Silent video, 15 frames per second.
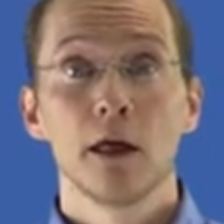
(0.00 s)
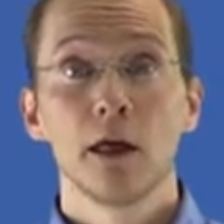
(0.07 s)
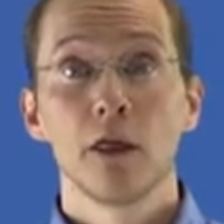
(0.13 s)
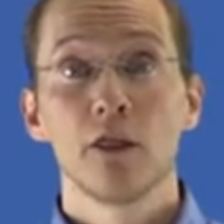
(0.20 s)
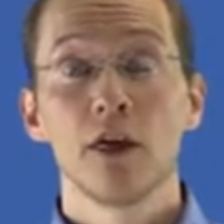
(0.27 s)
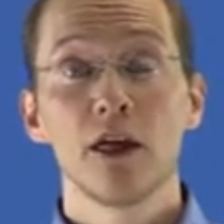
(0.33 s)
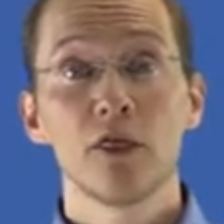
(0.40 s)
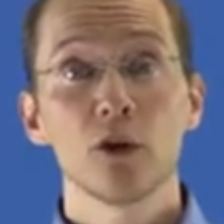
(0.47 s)

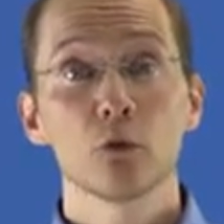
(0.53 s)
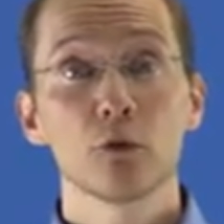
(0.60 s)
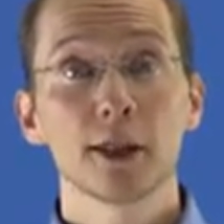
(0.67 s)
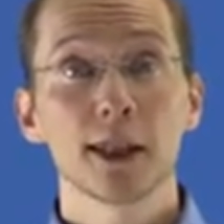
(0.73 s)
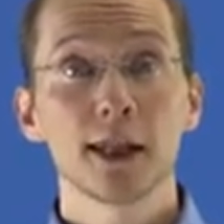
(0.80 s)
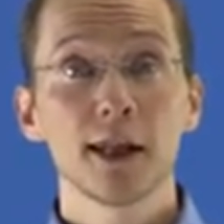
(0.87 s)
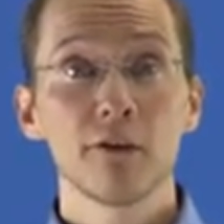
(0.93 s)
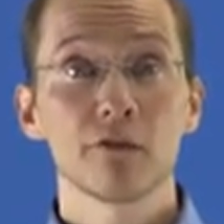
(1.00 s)
then the
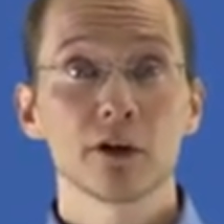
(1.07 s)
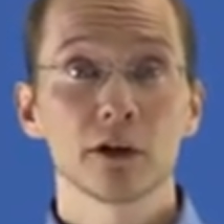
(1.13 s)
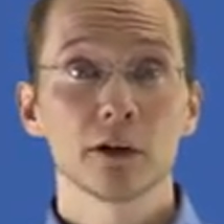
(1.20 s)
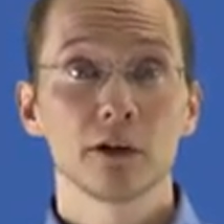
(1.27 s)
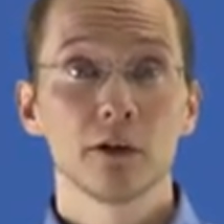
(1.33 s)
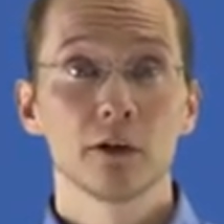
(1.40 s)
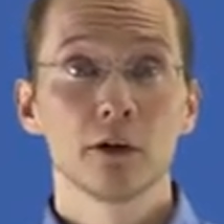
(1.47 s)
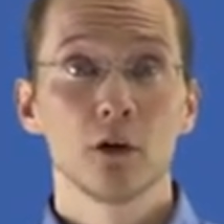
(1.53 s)
receiver,
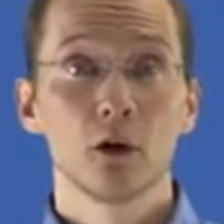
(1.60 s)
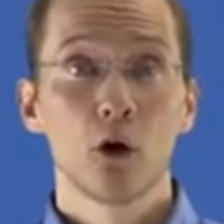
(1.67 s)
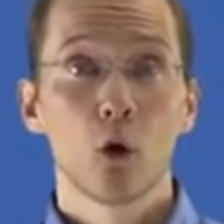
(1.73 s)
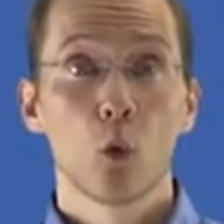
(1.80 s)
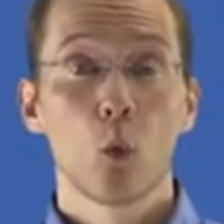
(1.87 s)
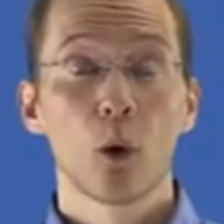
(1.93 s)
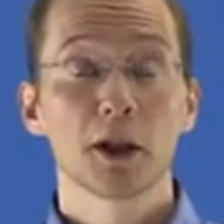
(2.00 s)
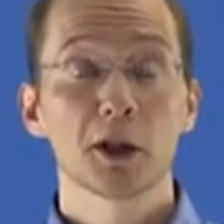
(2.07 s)

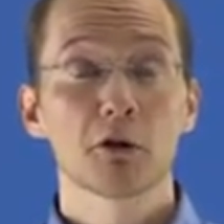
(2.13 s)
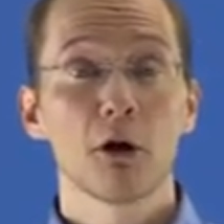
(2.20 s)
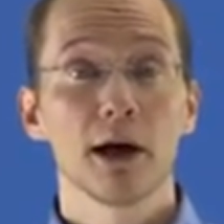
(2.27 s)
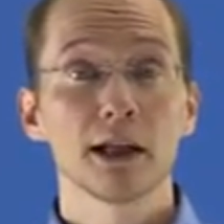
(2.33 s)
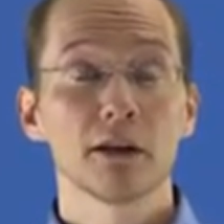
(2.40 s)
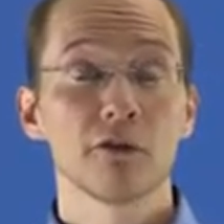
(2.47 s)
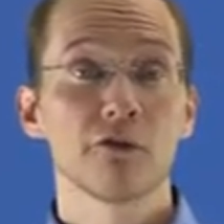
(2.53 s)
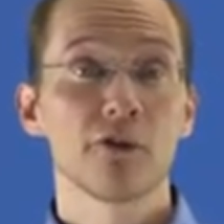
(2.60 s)
when trying
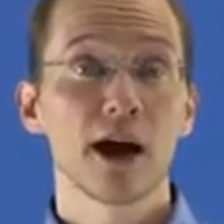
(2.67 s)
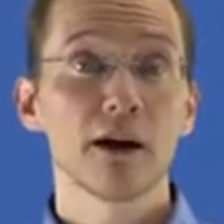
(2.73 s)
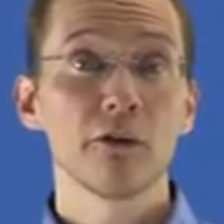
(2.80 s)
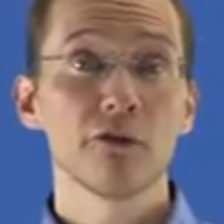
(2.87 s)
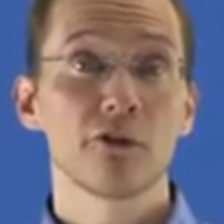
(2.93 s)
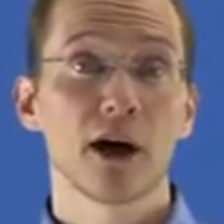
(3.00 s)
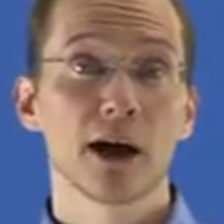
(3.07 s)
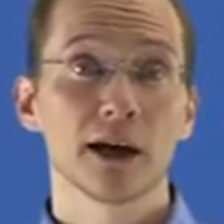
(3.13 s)
to
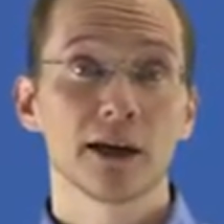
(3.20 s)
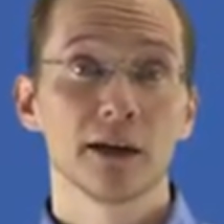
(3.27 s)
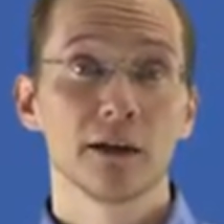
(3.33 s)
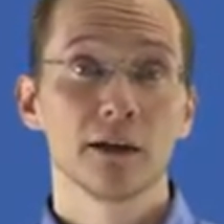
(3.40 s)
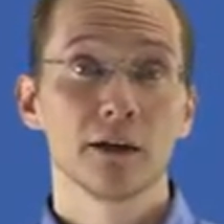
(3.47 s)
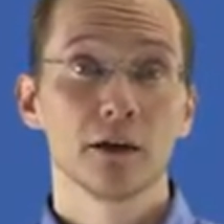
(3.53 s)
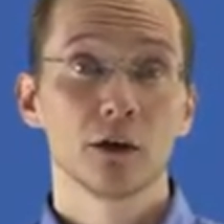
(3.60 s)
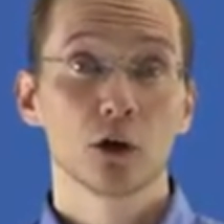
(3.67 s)
verify
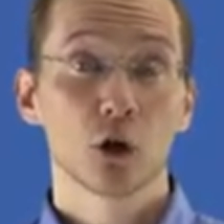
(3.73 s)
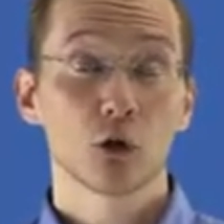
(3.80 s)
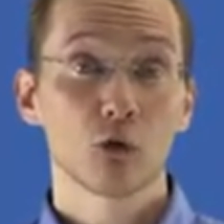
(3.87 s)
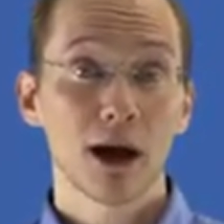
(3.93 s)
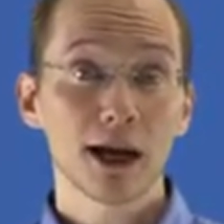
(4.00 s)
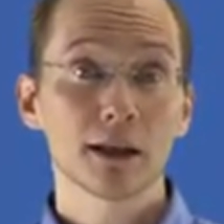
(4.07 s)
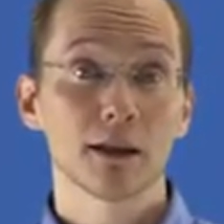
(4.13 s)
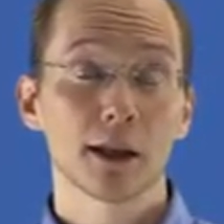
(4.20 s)

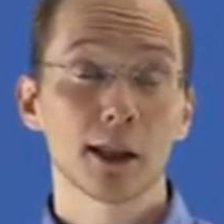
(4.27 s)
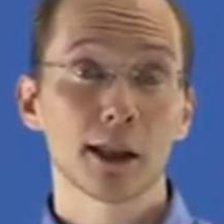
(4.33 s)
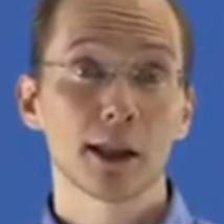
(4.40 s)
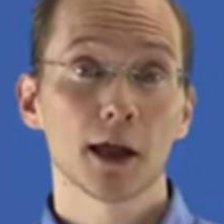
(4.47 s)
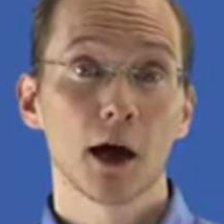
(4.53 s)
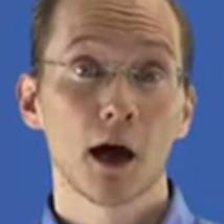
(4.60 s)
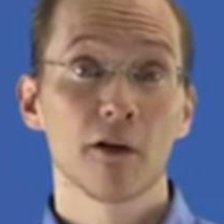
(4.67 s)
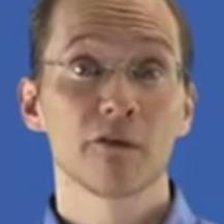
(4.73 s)
correctness
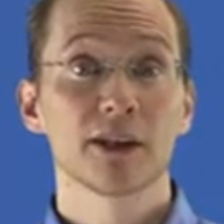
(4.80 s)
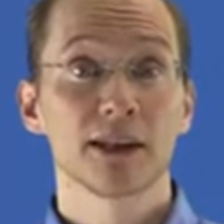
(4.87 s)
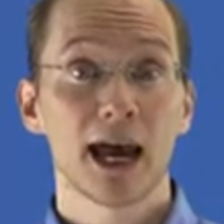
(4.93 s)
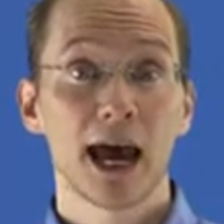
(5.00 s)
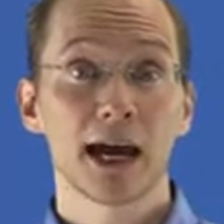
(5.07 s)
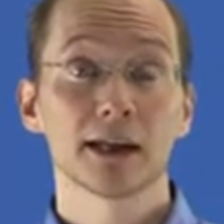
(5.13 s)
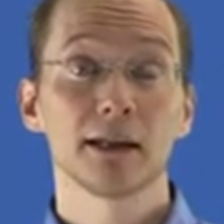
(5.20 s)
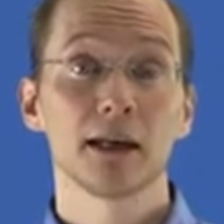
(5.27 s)
of the
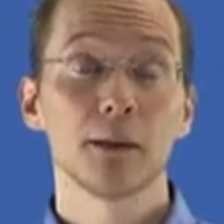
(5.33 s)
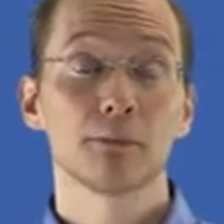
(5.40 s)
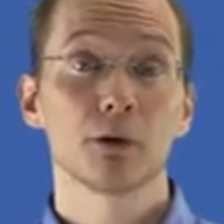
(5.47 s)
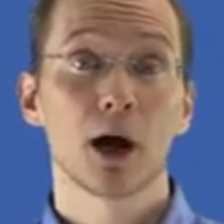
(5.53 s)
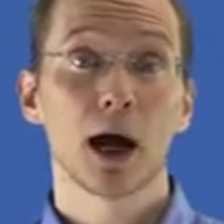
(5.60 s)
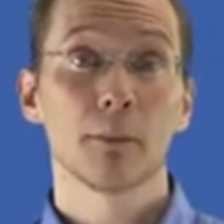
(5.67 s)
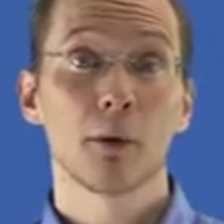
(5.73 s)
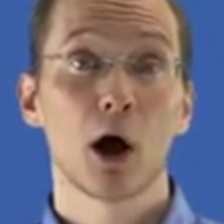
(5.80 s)
tag T'
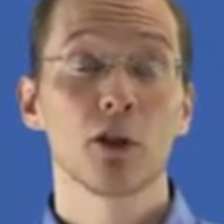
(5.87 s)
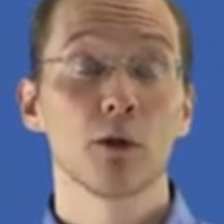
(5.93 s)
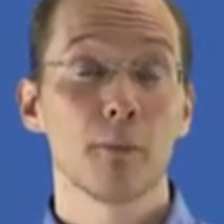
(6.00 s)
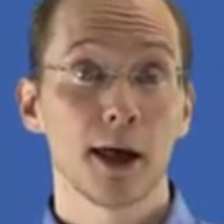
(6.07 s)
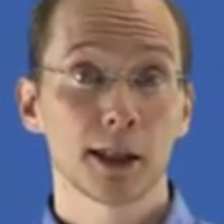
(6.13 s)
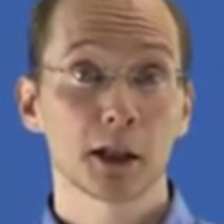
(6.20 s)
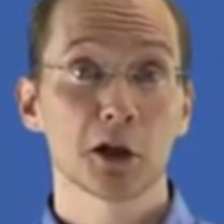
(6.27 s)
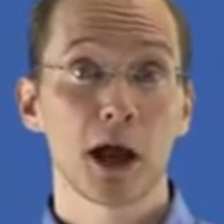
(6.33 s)
on the
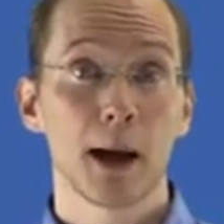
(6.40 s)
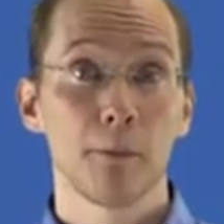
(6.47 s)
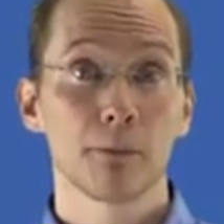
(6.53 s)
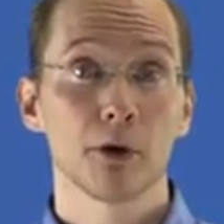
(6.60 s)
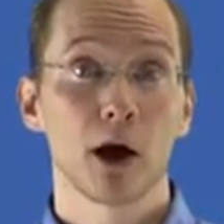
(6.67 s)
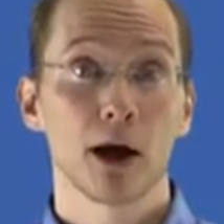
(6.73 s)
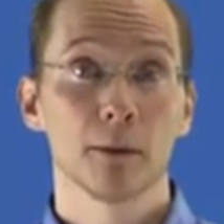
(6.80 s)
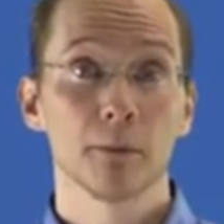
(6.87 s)
message
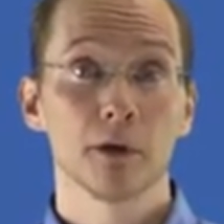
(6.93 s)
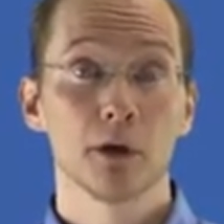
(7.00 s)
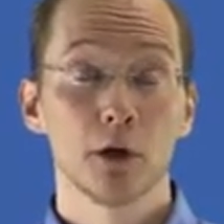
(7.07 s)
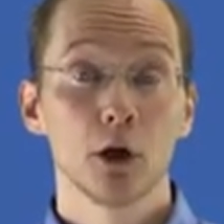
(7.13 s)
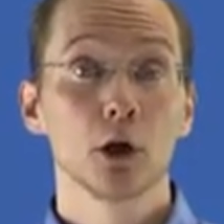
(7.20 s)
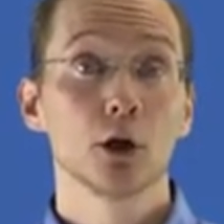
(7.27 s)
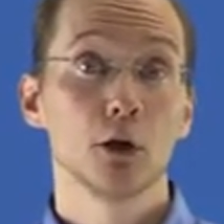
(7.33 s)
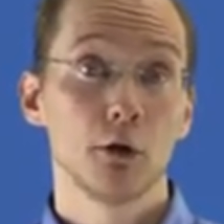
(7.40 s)
M'
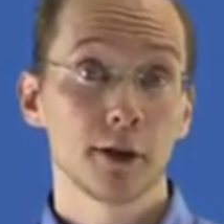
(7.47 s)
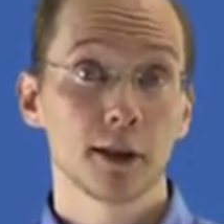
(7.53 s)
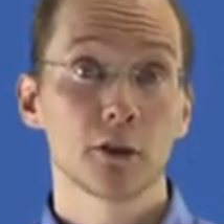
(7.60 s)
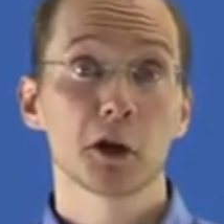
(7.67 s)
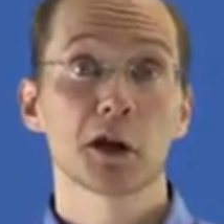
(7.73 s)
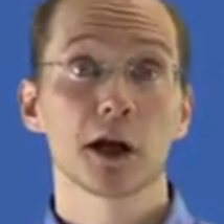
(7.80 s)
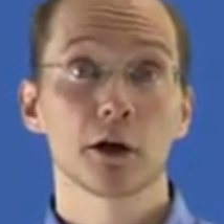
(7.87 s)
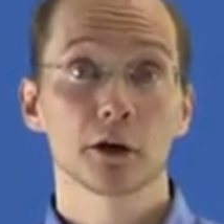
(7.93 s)
using the
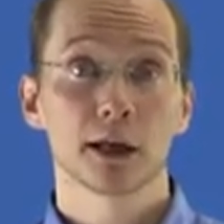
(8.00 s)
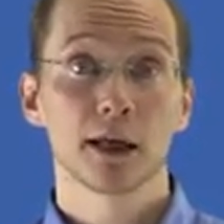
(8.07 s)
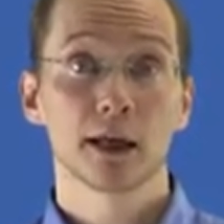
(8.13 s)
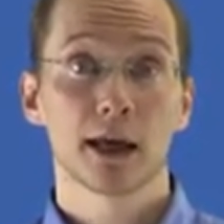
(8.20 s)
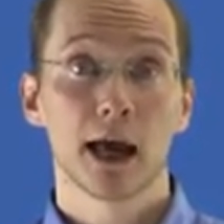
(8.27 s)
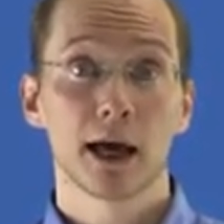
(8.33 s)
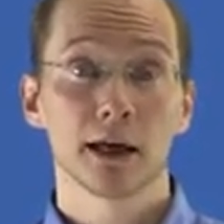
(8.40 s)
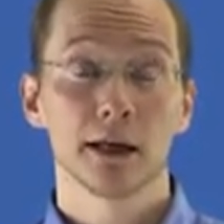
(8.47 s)
shared key
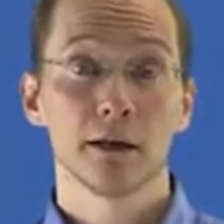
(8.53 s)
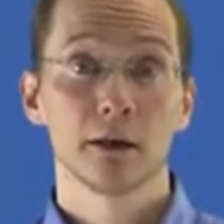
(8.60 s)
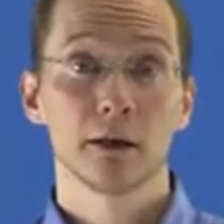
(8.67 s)
K,